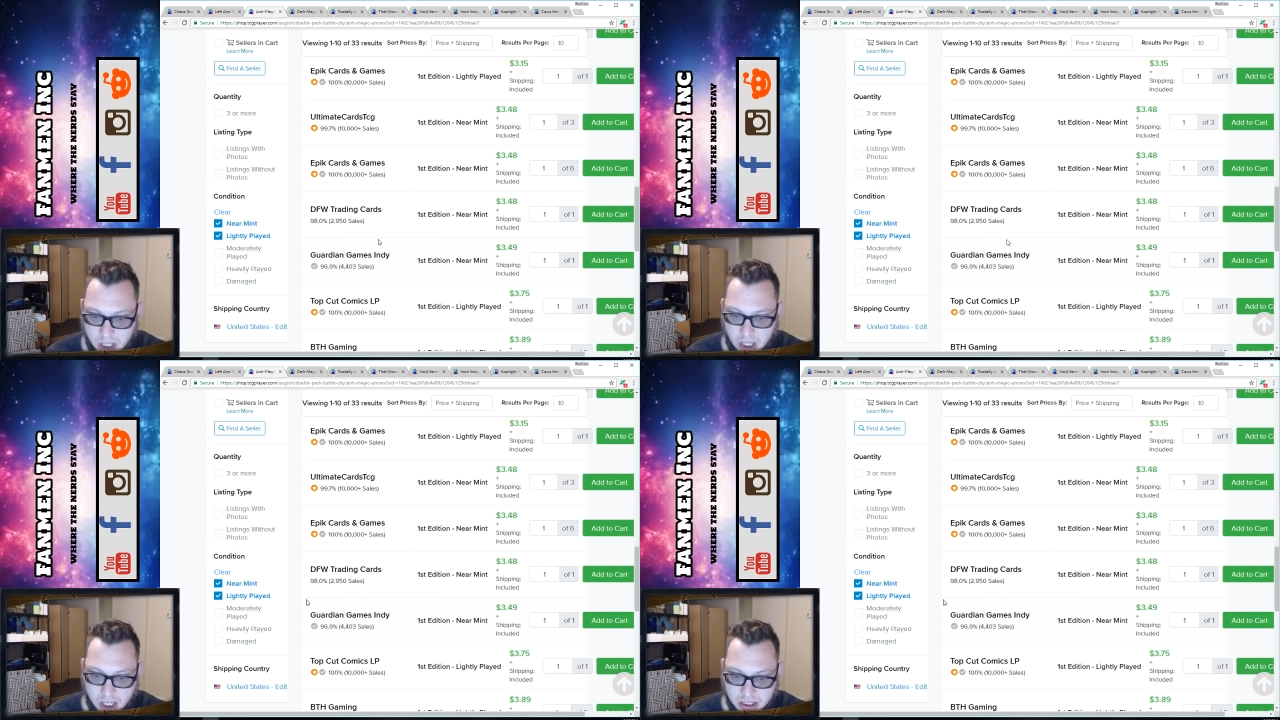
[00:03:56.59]

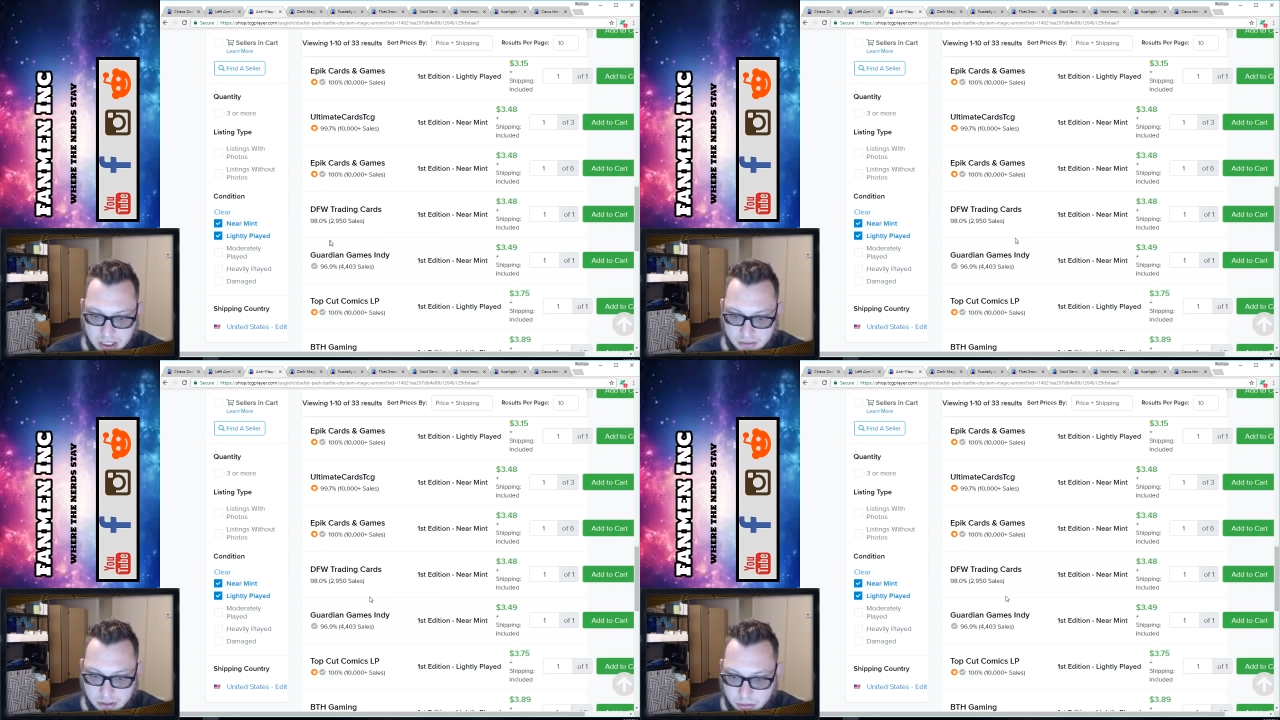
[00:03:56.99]

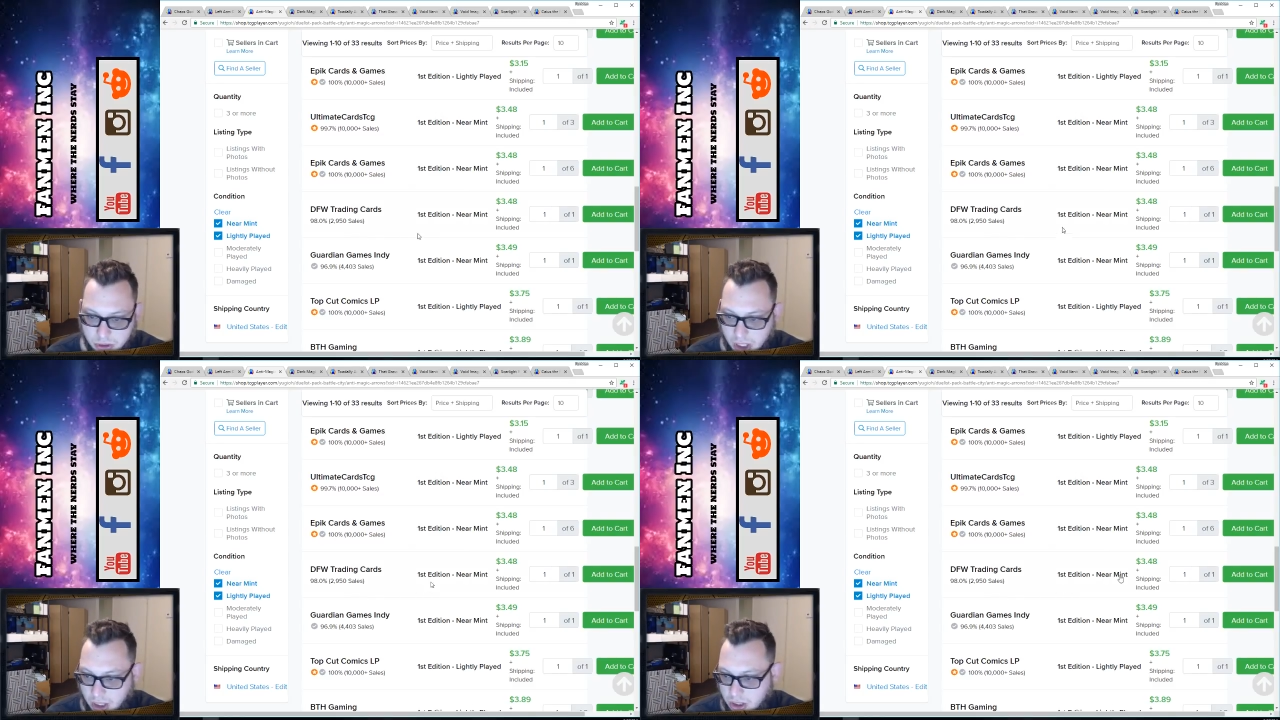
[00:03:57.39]
DFW
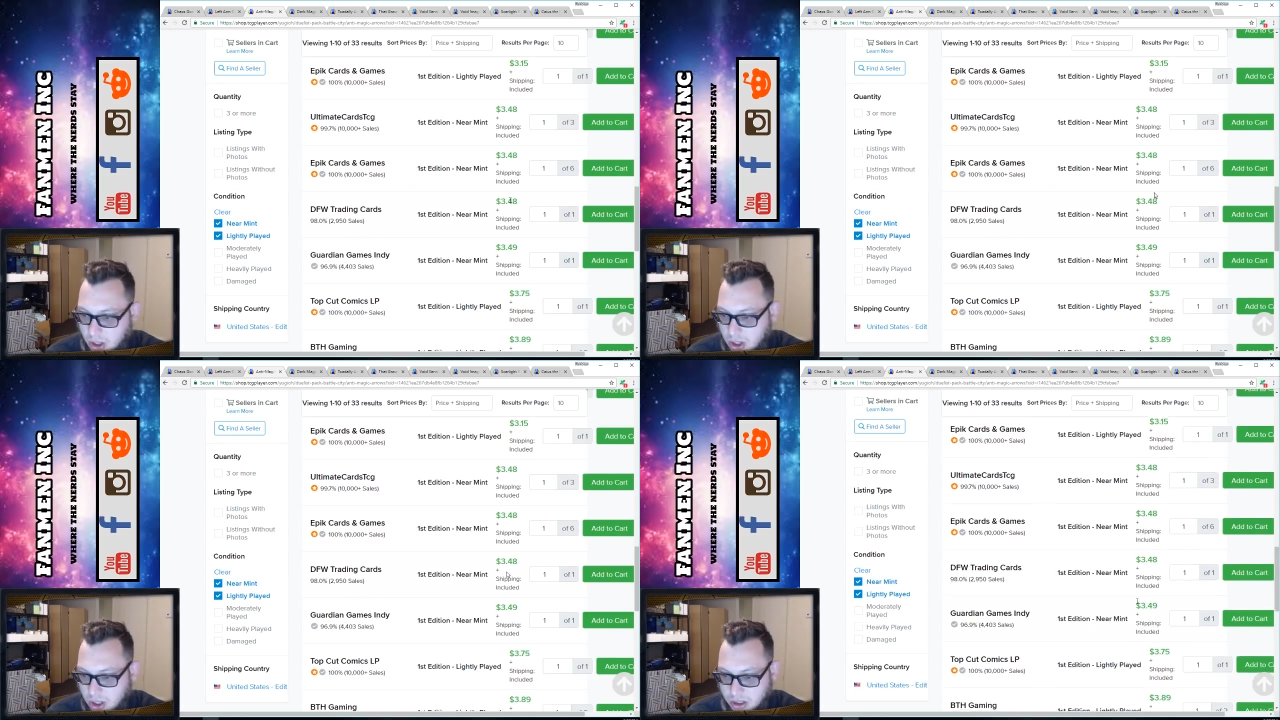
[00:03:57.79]
Trading
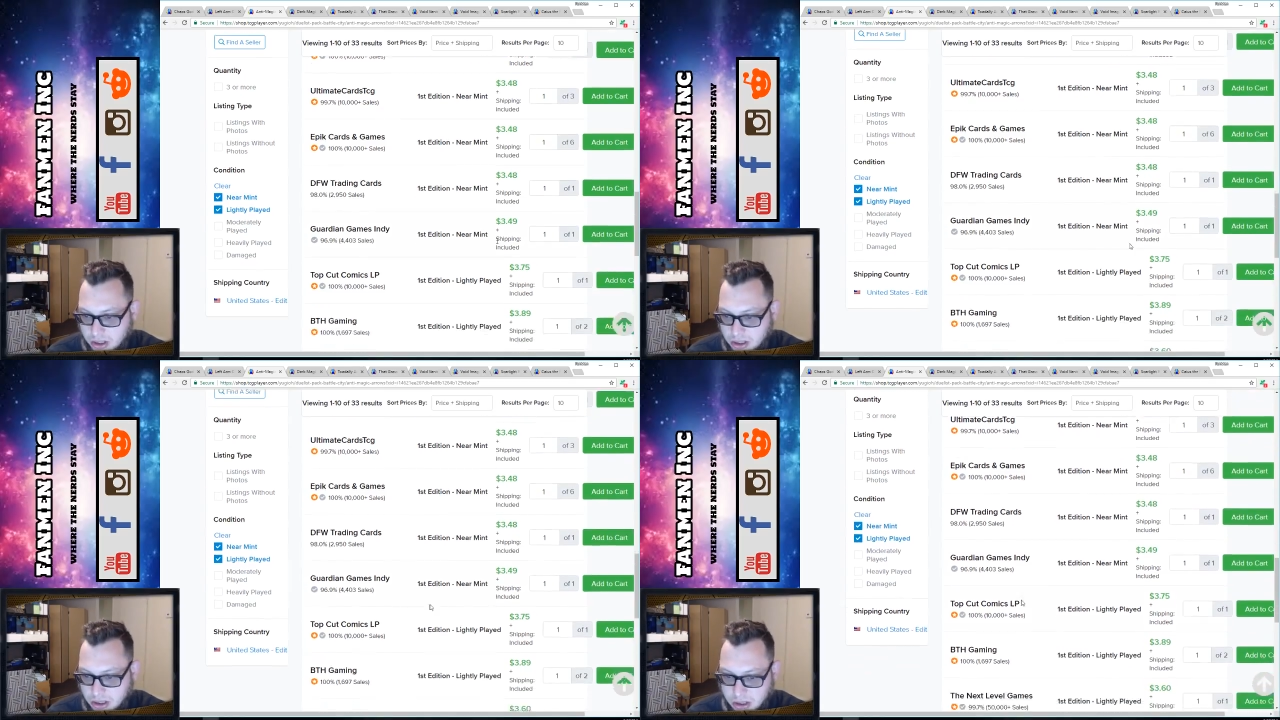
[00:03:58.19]
Cards,